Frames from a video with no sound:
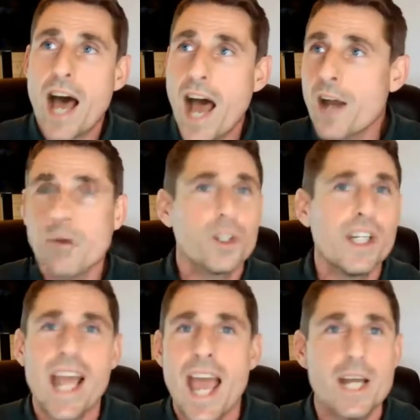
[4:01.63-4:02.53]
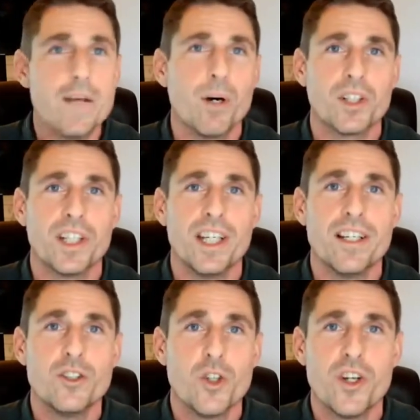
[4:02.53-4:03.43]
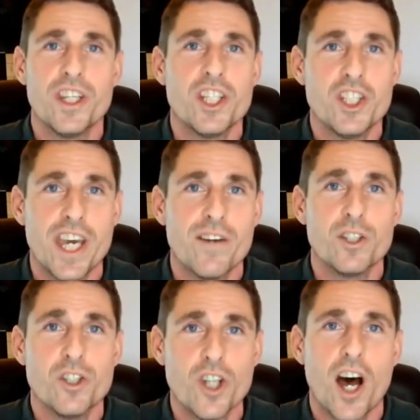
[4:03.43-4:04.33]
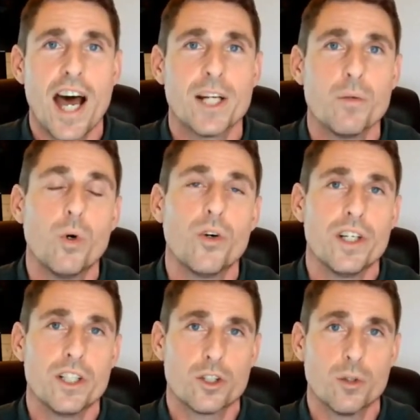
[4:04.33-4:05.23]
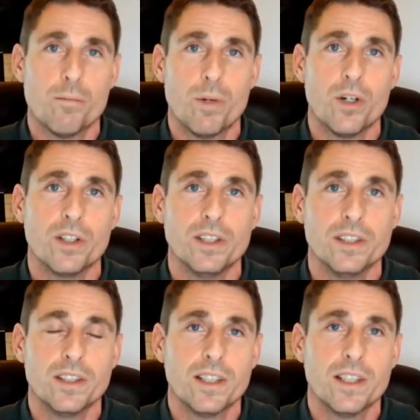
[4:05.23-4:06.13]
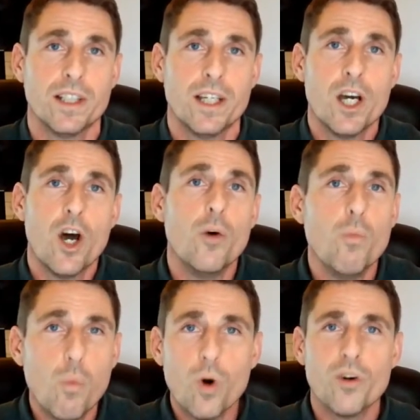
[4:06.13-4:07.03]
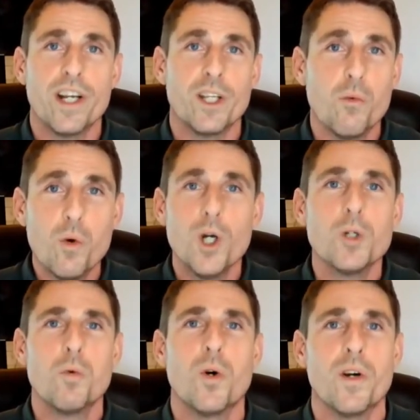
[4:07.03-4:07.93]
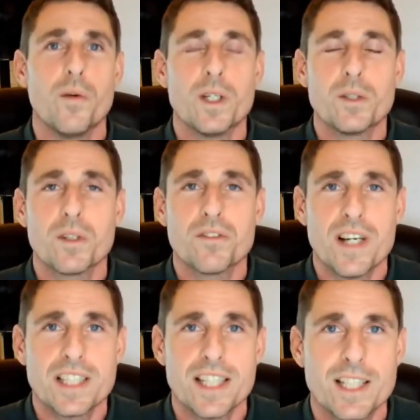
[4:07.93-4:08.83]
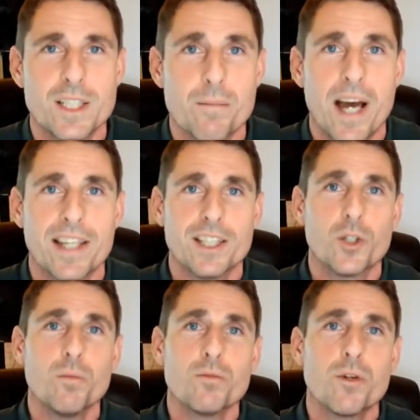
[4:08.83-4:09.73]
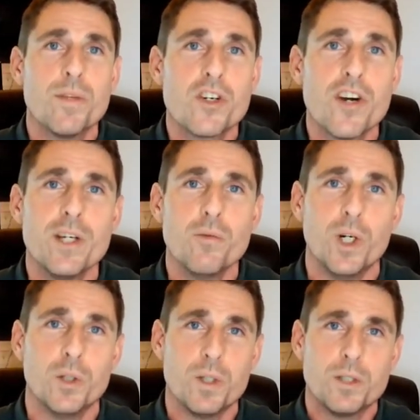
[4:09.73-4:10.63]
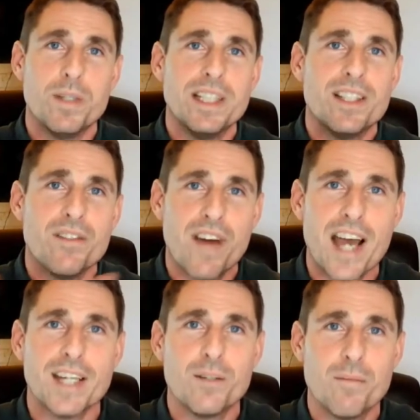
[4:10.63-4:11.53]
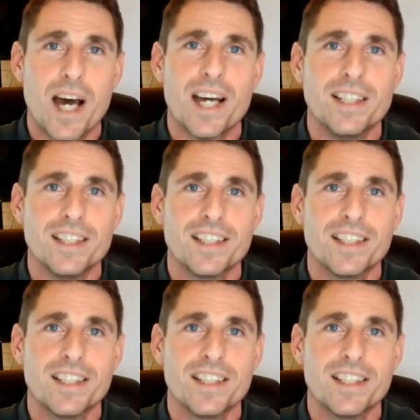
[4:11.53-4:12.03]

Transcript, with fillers: I don't think anybody during this year has not had a worry at some point. And worry, the word worry, which I was fascinated by this, comes from the Greek word, which means divided mind.